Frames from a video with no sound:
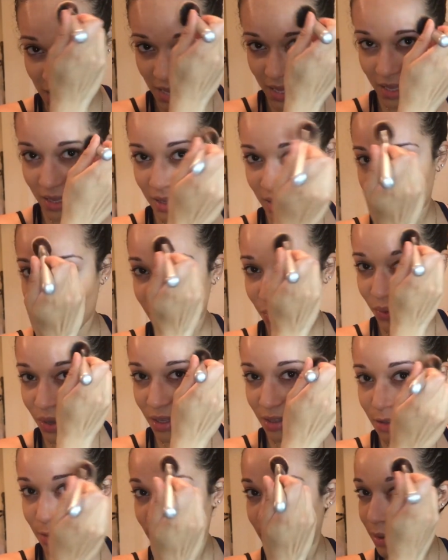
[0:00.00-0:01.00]
like the way
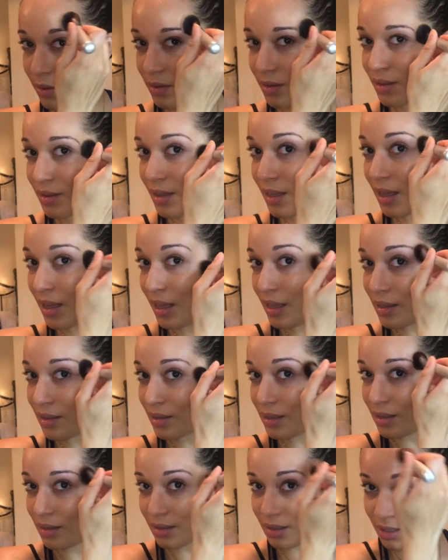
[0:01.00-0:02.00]
it smells is the It
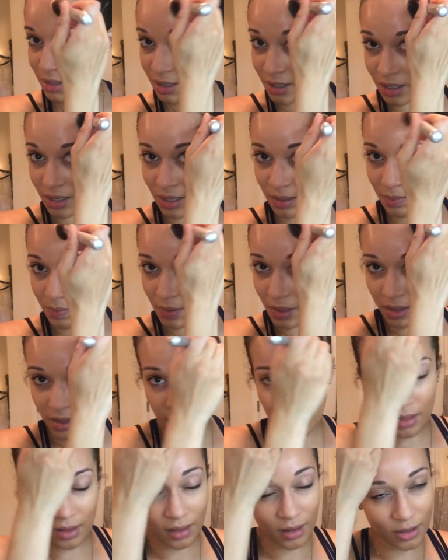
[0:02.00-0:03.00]
CC cream, and
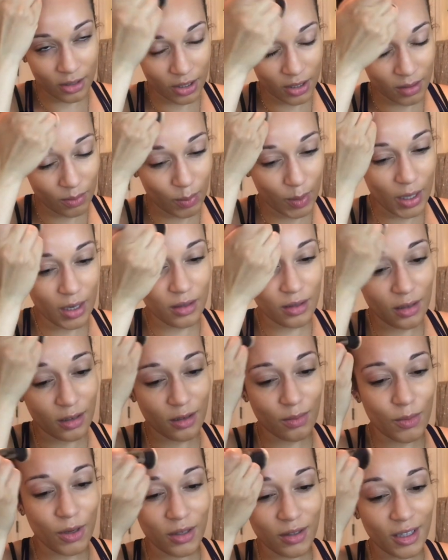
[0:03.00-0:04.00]
I think that's just because
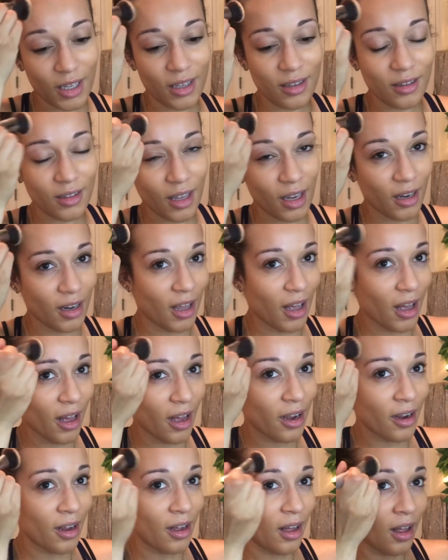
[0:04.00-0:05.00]
it smells like
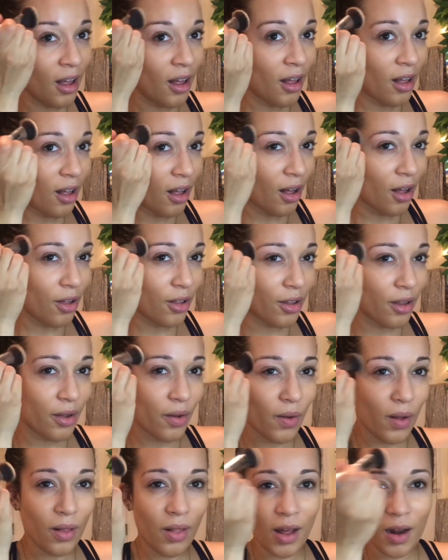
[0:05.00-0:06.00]
skincare,
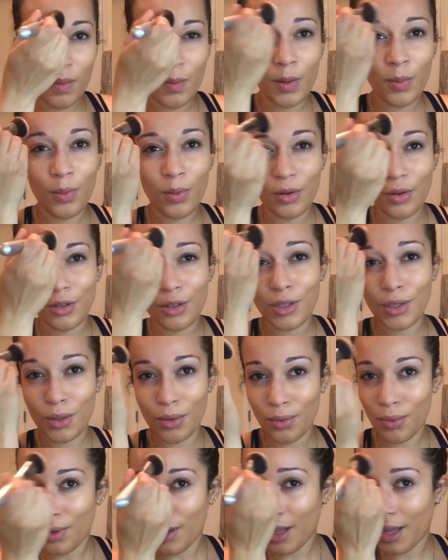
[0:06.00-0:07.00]
although a lot of people
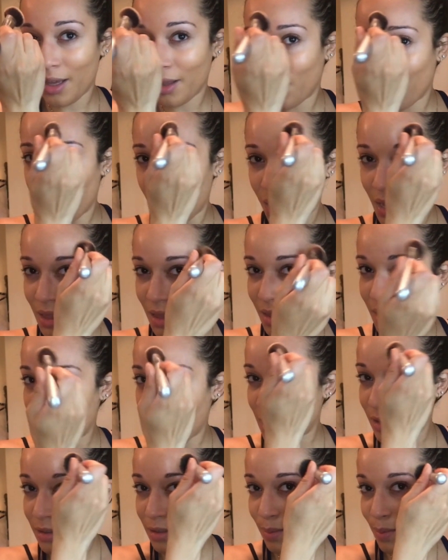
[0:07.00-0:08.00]
don't like the way that
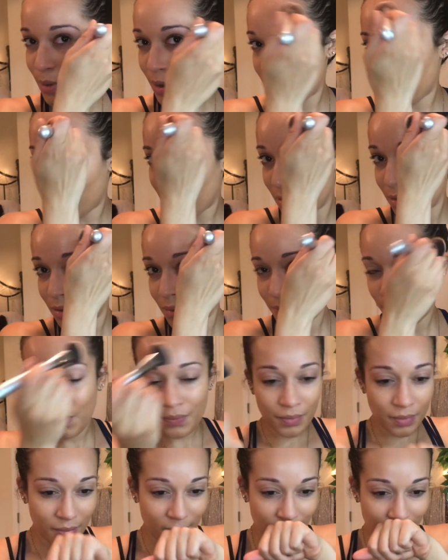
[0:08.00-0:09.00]
that smells.
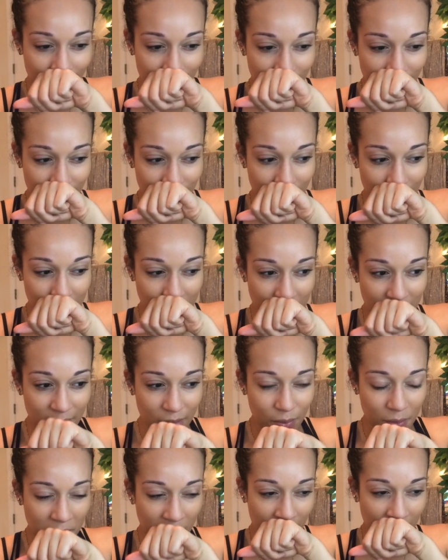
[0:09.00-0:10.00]
But
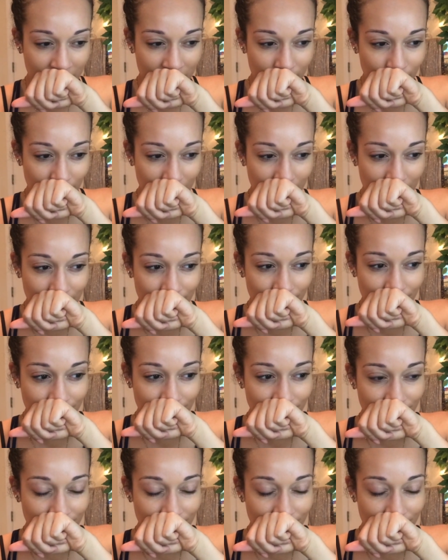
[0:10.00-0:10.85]
this one kind of smells